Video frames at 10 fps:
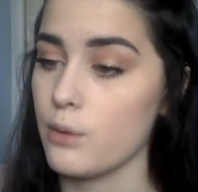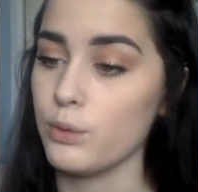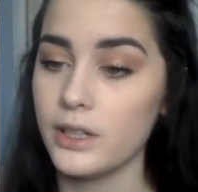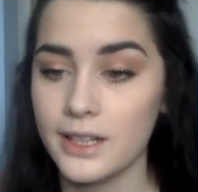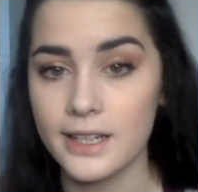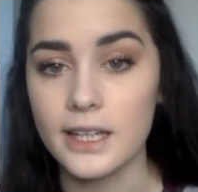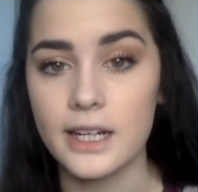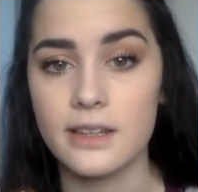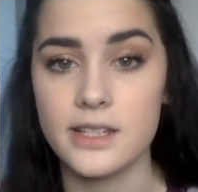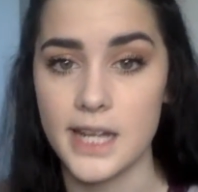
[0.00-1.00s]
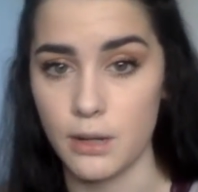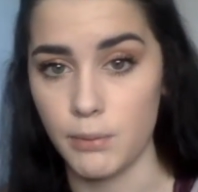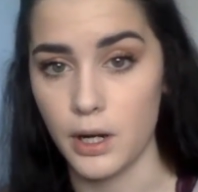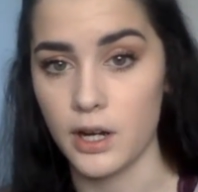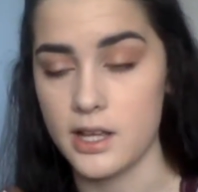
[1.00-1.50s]
I will link it in the
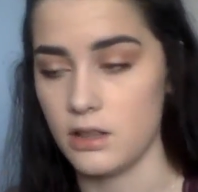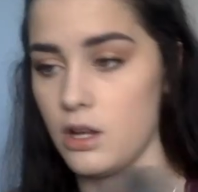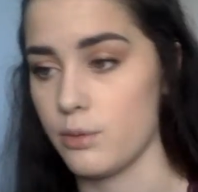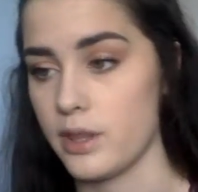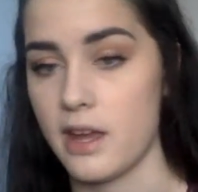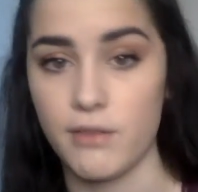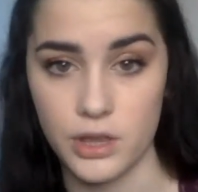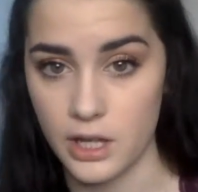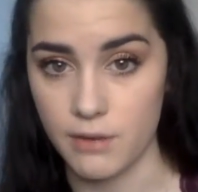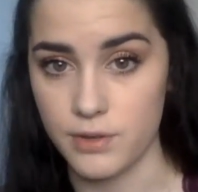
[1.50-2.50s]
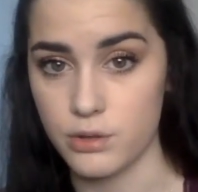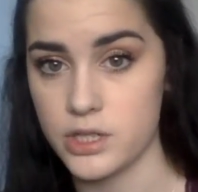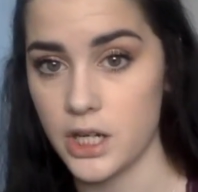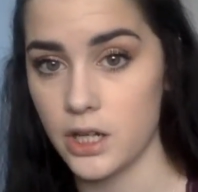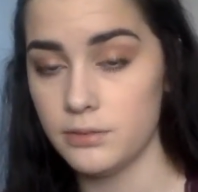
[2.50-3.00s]
down bar along with everything I've
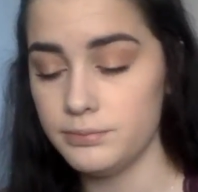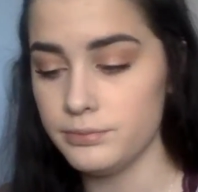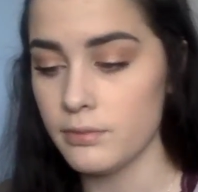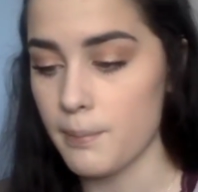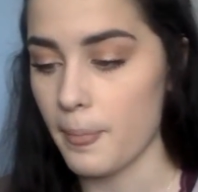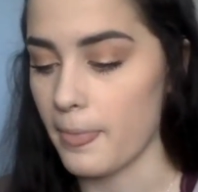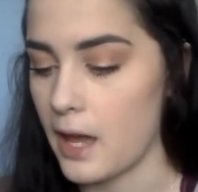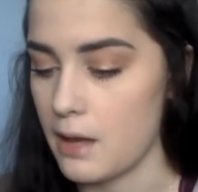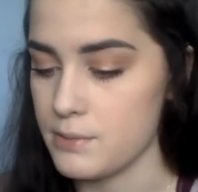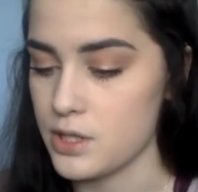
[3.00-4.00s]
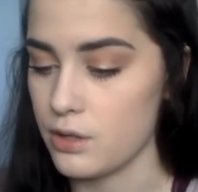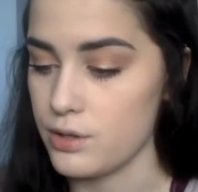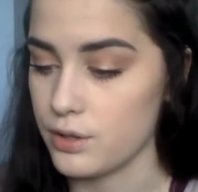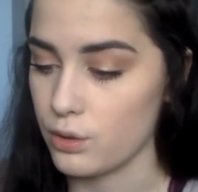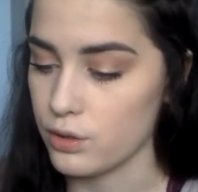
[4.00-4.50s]
used here. So
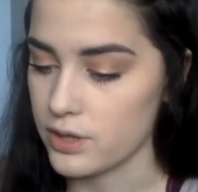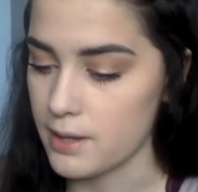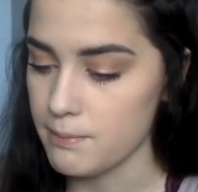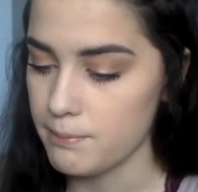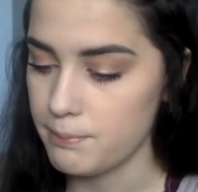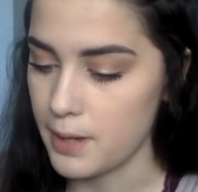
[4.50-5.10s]
you could order them.